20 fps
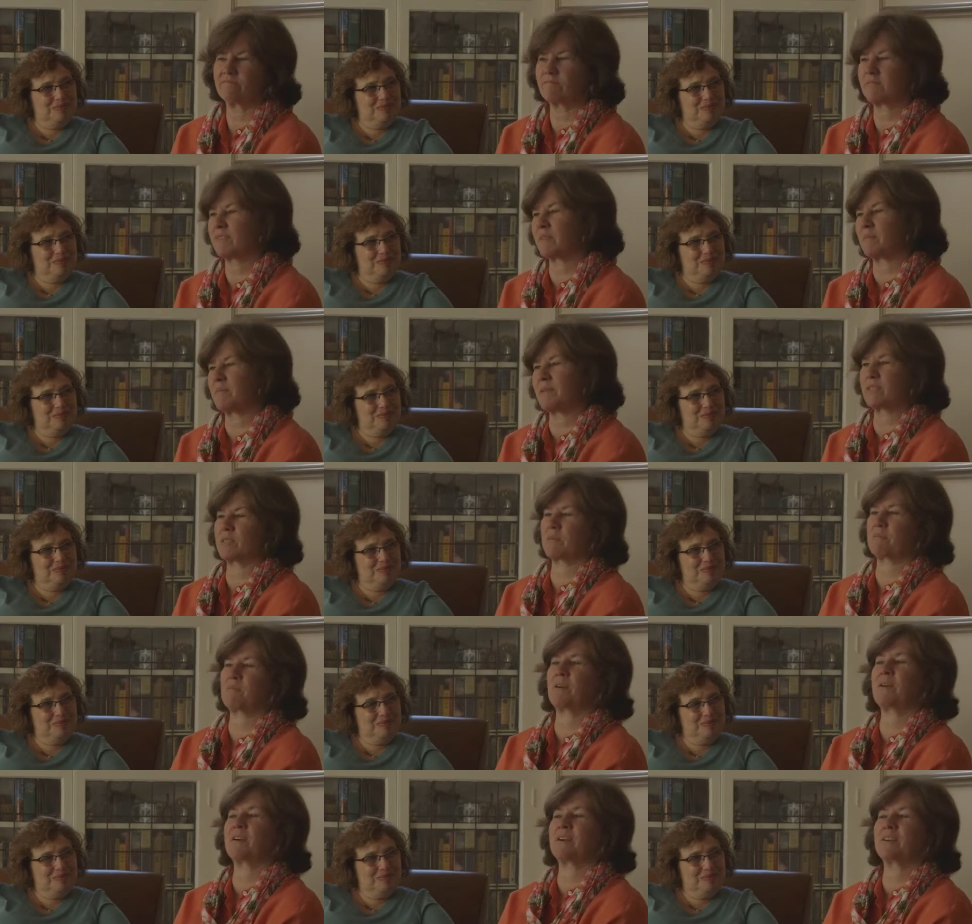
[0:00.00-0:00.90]
Speaker 1: domestic
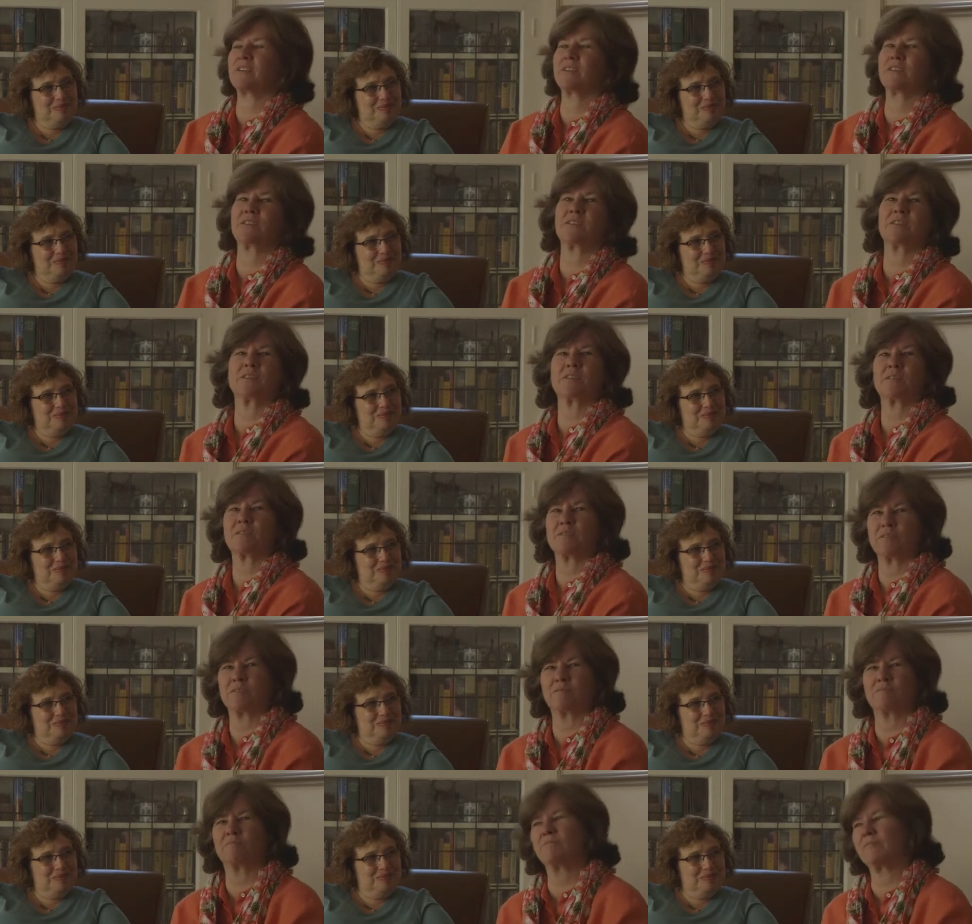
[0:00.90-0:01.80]
partner
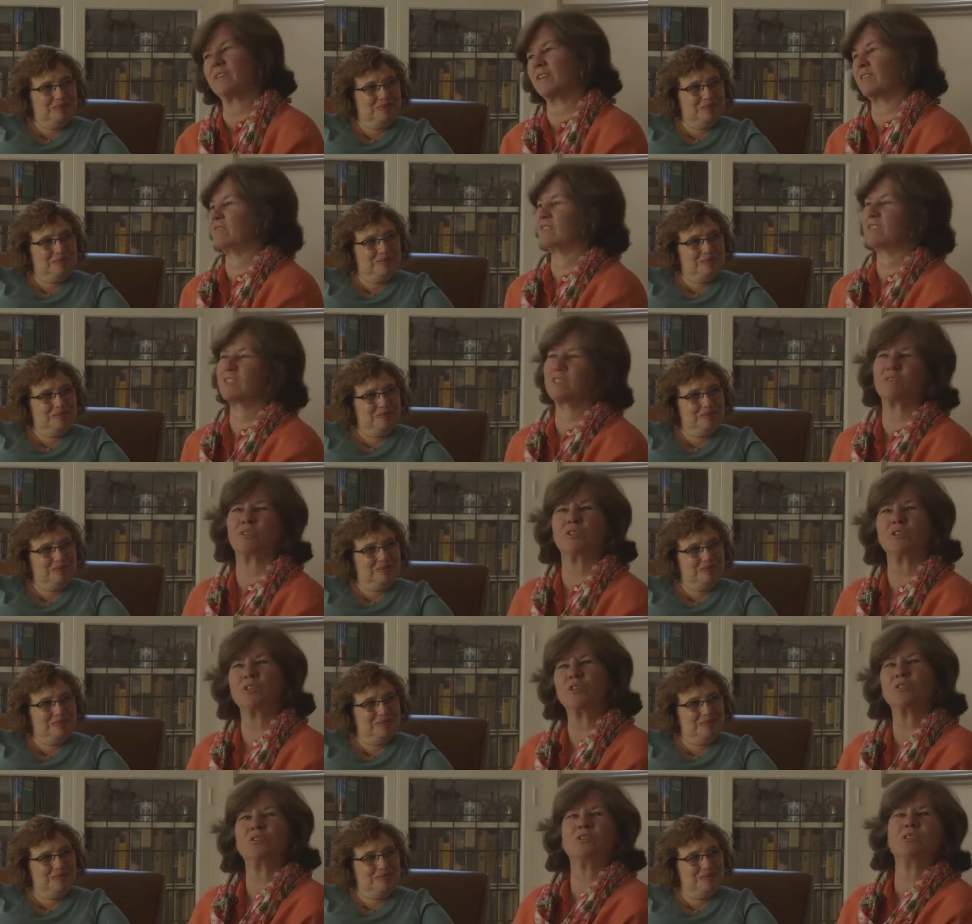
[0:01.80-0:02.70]
and civil
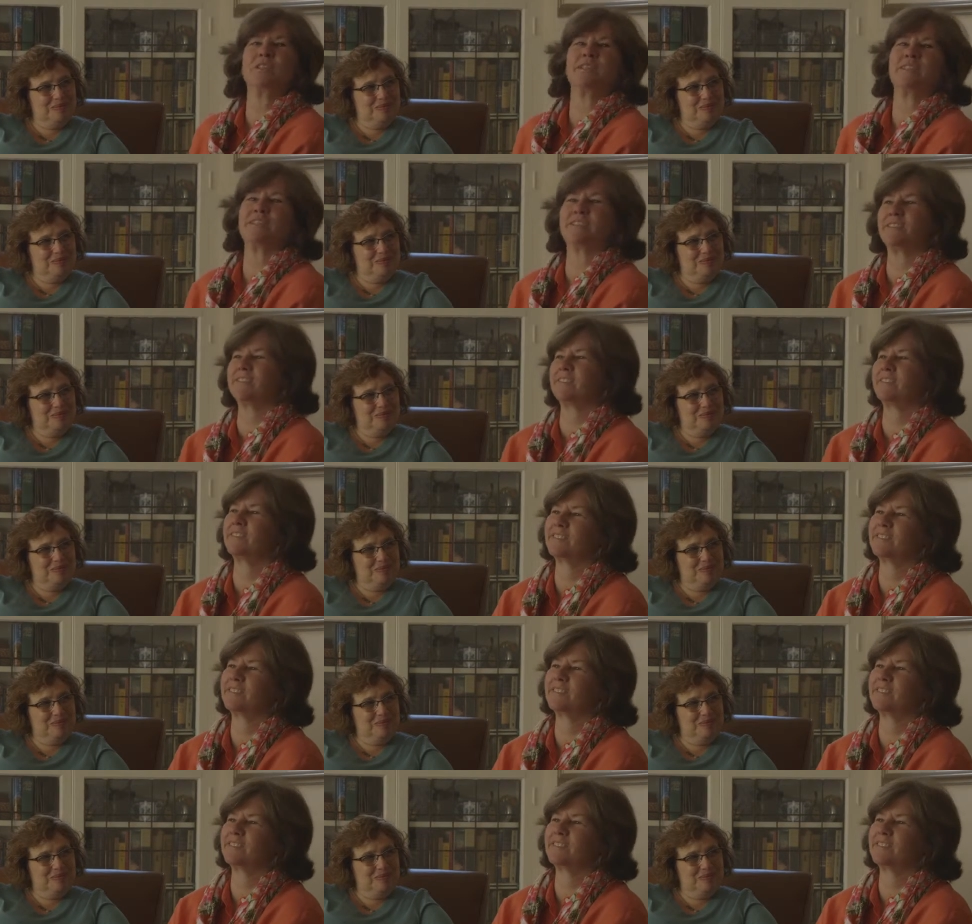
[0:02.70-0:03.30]
union